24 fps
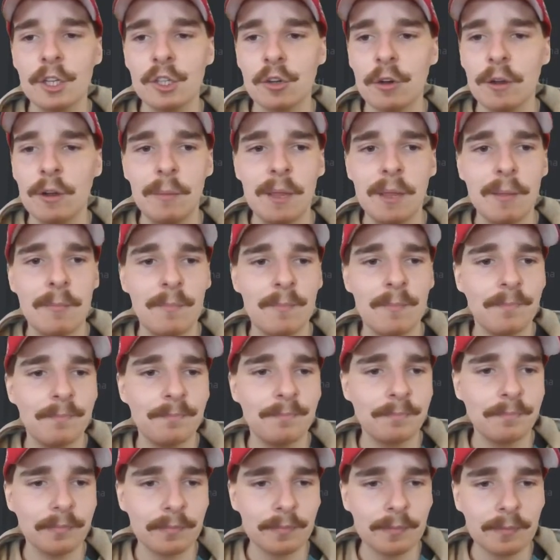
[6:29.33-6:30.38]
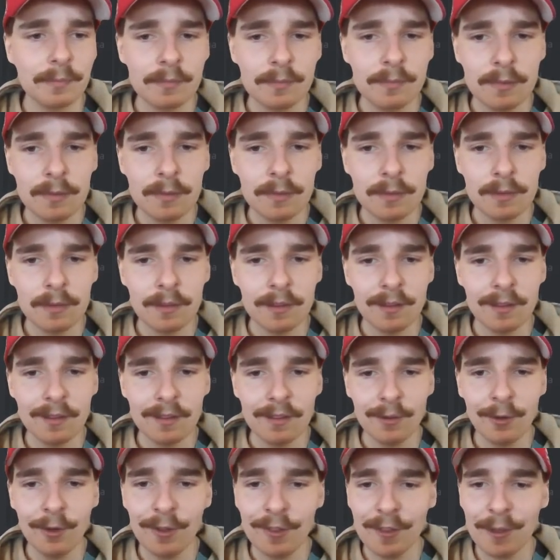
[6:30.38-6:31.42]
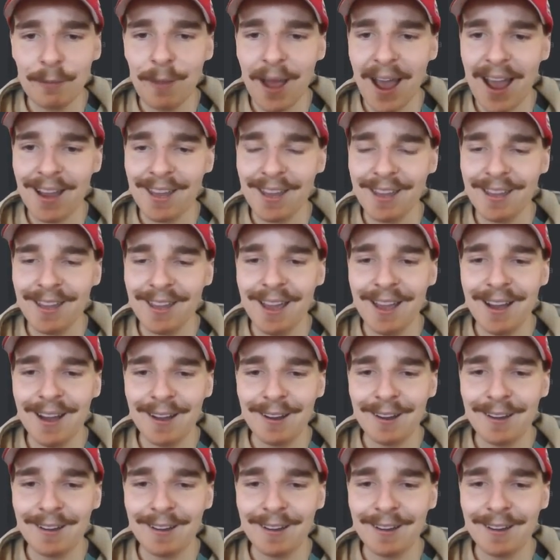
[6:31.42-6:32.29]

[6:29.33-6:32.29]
trick me. Look at them hanging out.